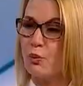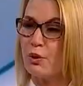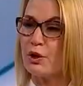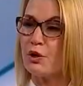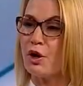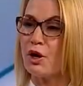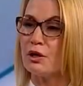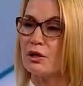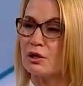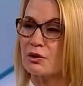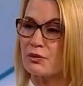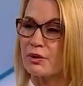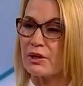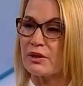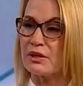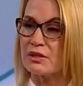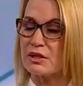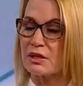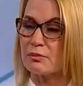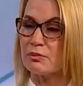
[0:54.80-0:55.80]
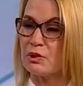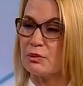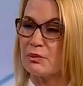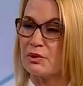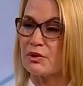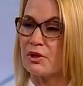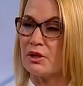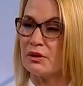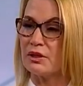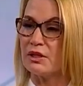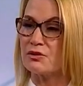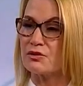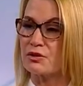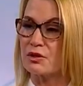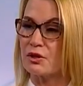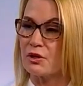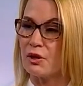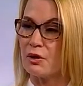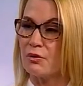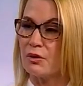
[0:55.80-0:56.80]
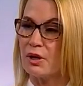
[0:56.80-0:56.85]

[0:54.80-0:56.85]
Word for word: we all agree that Dick Blumenthal needs to go.